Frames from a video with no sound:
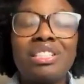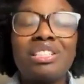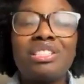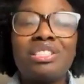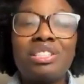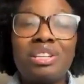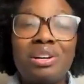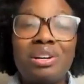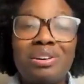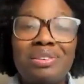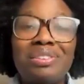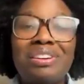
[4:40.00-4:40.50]

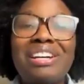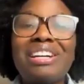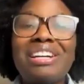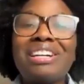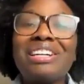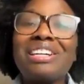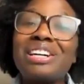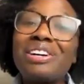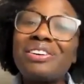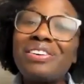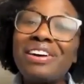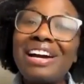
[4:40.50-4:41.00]
So
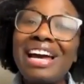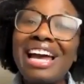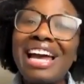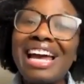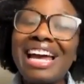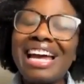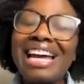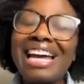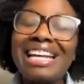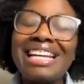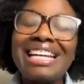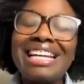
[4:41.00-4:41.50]
go
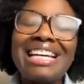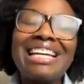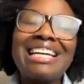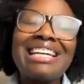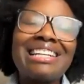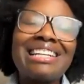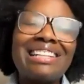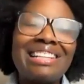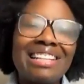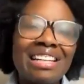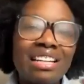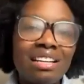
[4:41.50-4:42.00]
ahead,
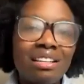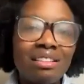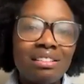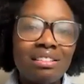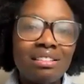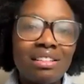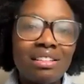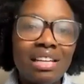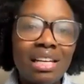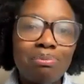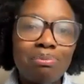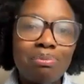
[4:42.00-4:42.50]
click on the
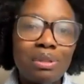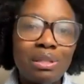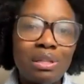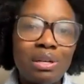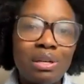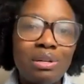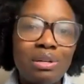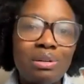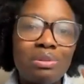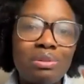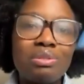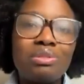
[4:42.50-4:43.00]
link
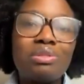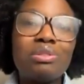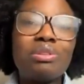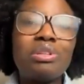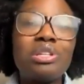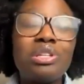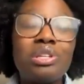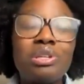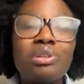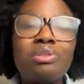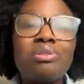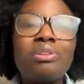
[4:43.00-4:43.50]
below so
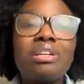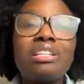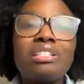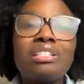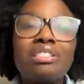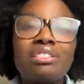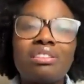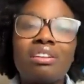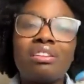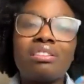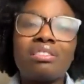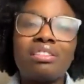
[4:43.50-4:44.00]
you can
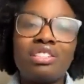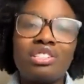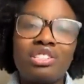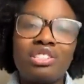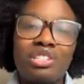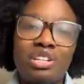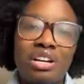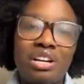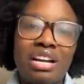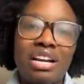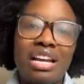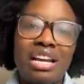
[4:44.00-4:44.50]
start the
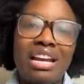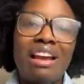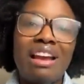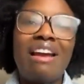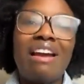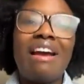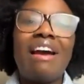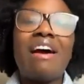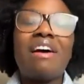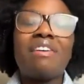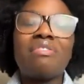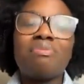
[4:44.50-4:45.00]
journey
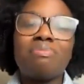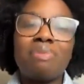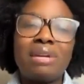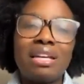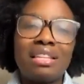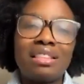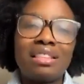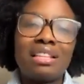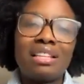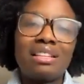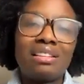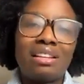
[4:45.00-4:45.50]
of
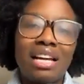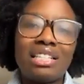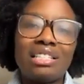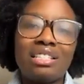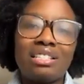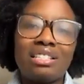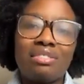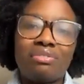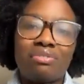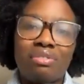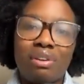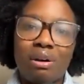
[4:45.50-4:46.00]
being the
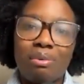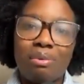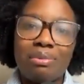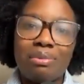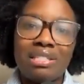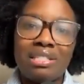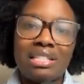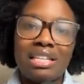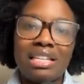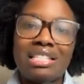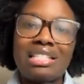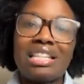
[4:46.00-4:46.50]
licensed
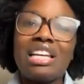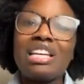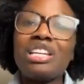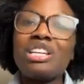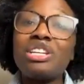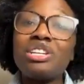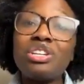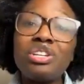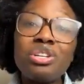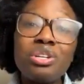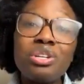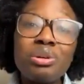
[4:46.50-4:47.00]
pharmacist
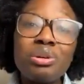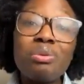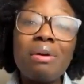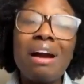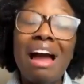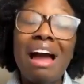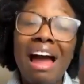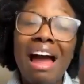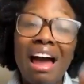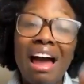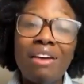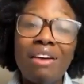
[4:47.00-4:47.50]
that you
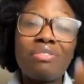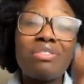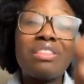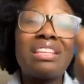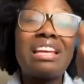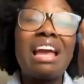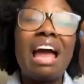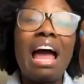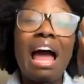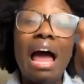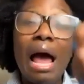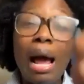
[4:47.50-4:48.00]
have
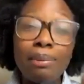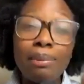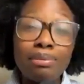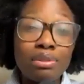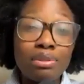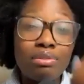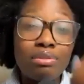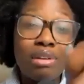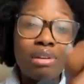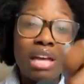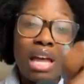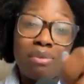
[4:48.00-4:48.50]
the
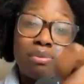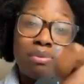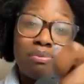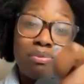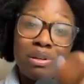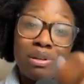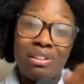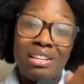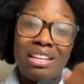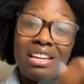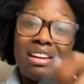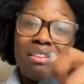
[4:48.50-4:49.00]
absolute
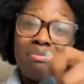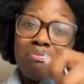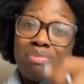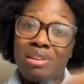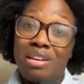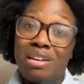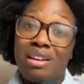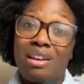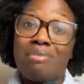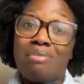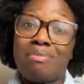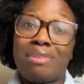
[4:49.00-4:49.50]
capability of
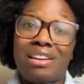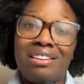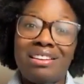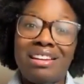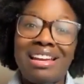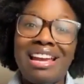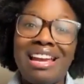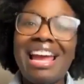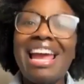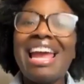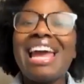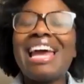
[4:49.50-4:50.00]
becoming.
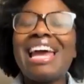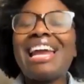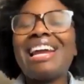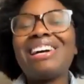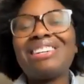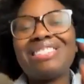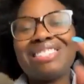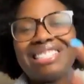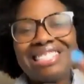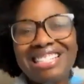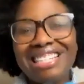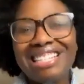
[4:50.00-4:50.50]
And
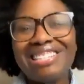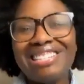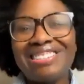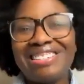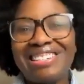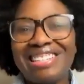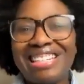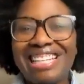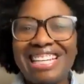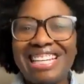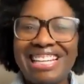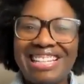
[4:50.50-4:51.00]
I'll see you
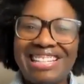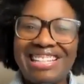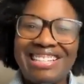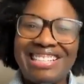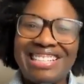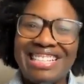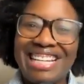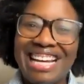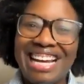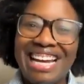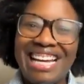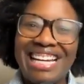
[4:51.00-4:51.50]
on the other
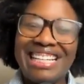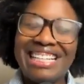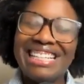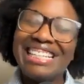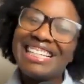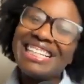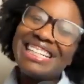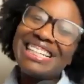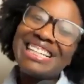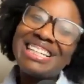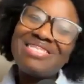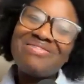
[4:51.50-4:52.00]
side.
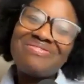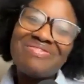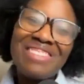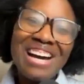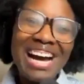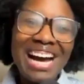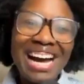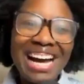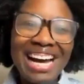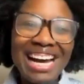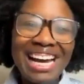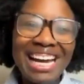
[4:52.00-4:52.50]

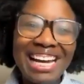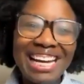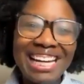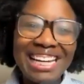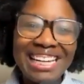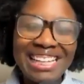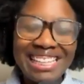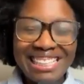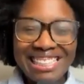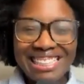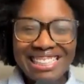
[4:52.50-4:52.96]
Bye.